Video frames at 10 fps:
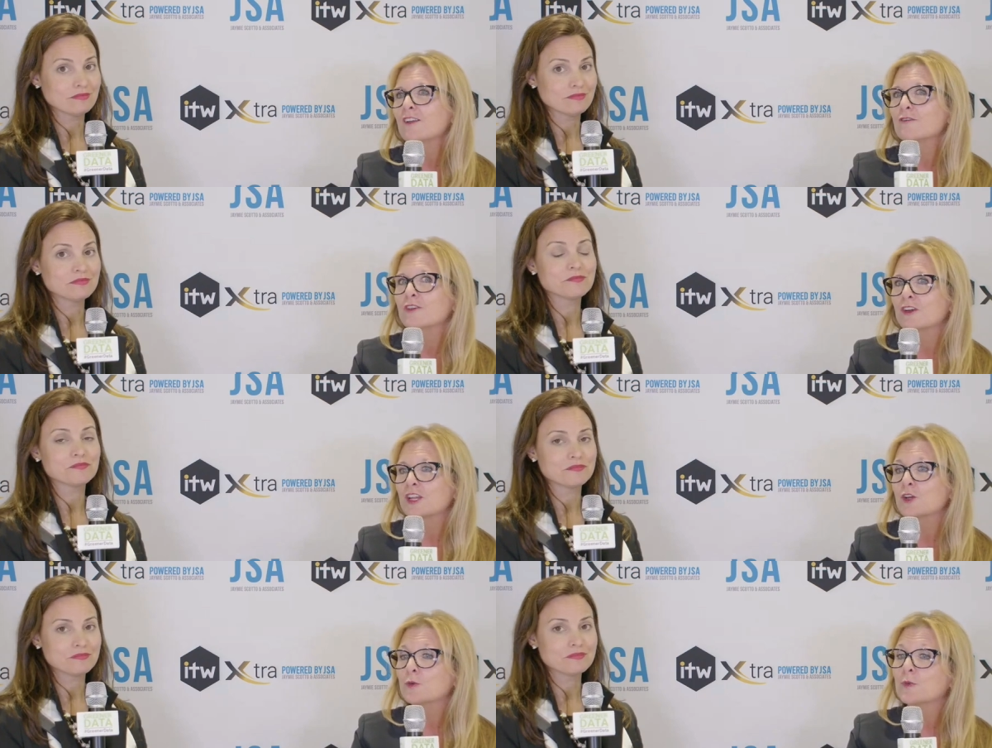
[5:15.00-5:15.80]

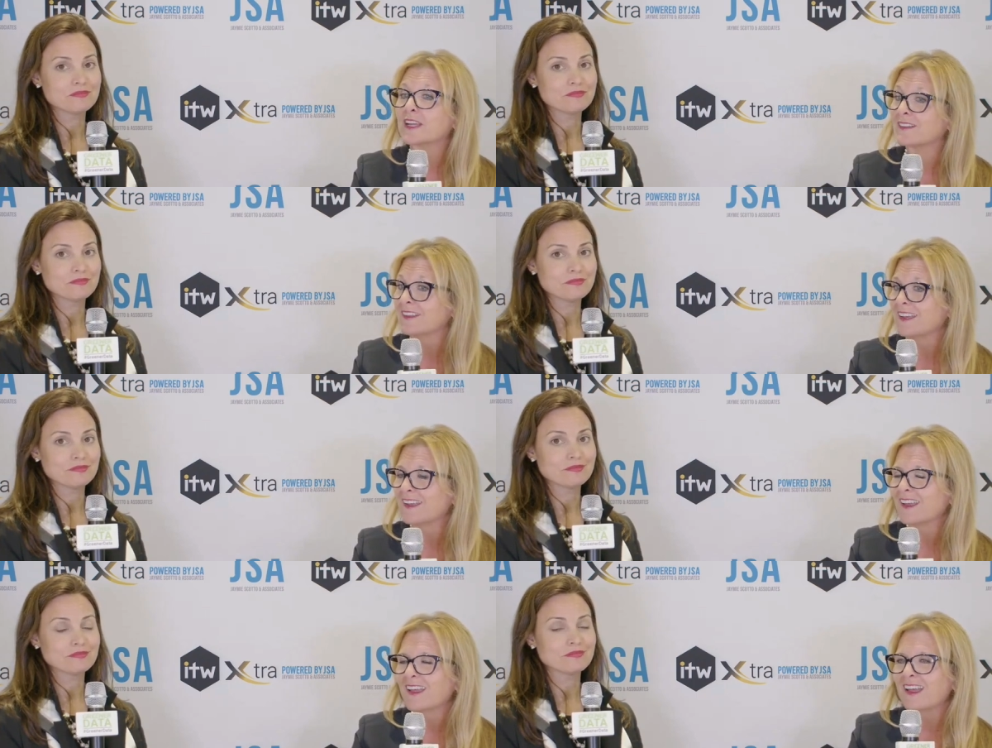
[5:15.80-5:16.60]
Speaker 1: very
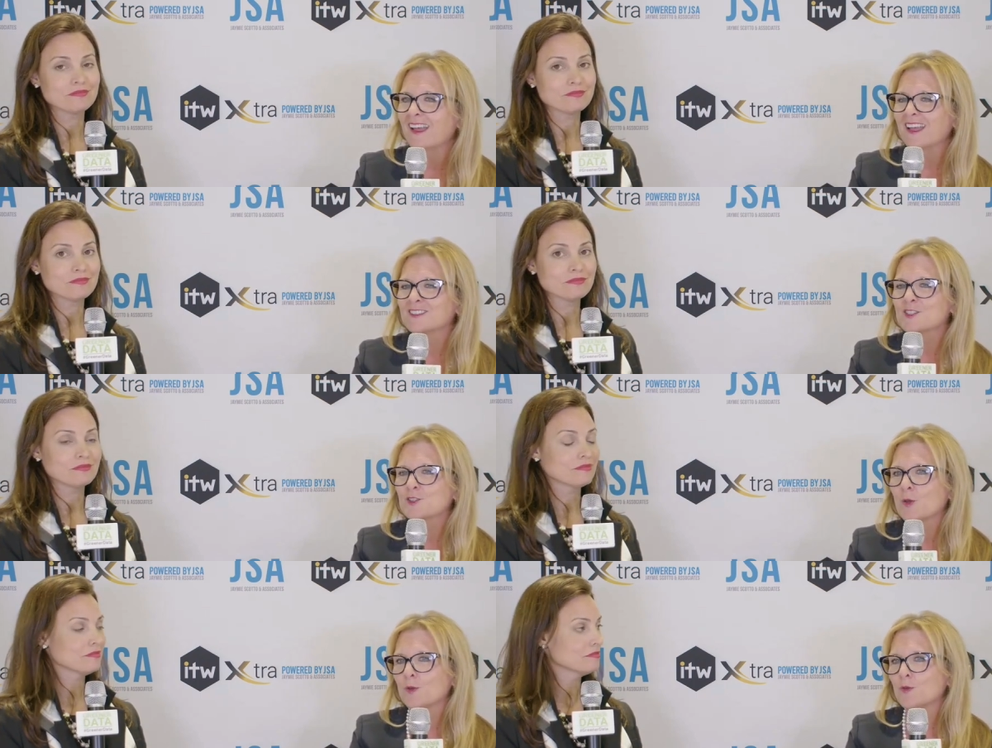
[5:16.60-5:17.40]
quickly. And
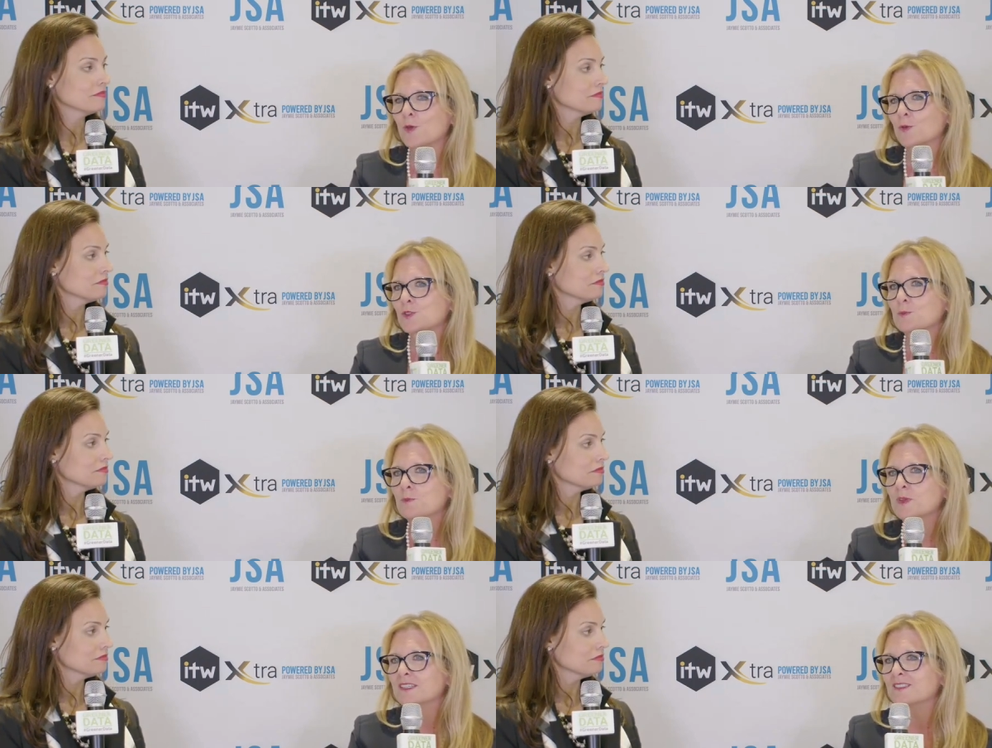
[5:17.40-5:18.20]
so those
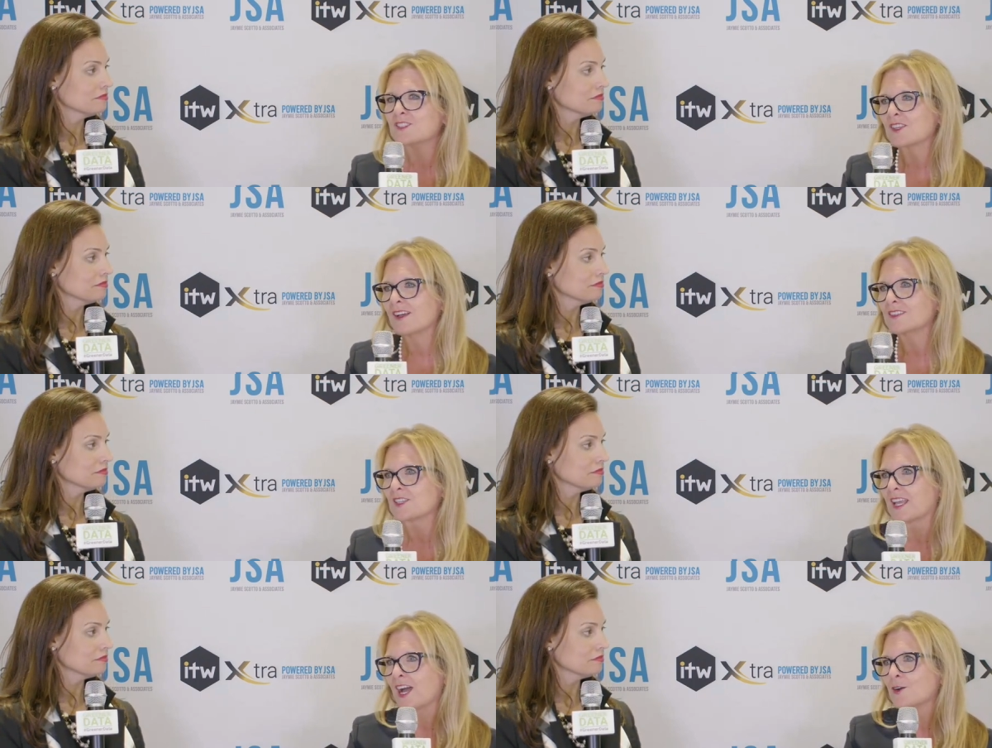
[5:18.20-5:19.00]
mid
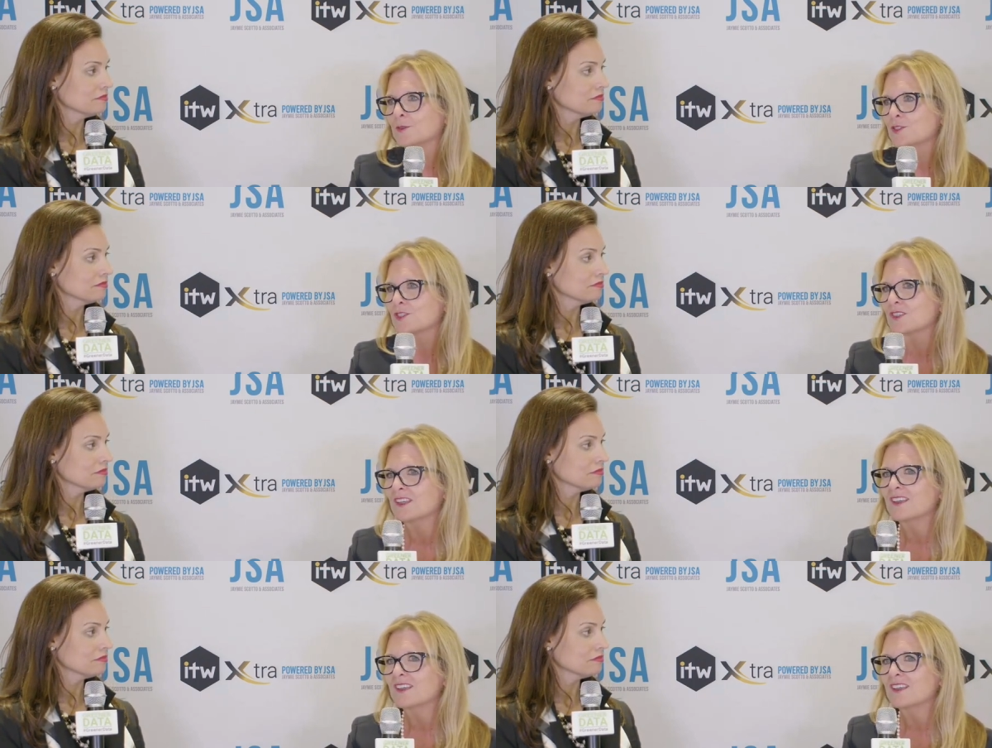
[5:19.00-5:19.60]
size accounts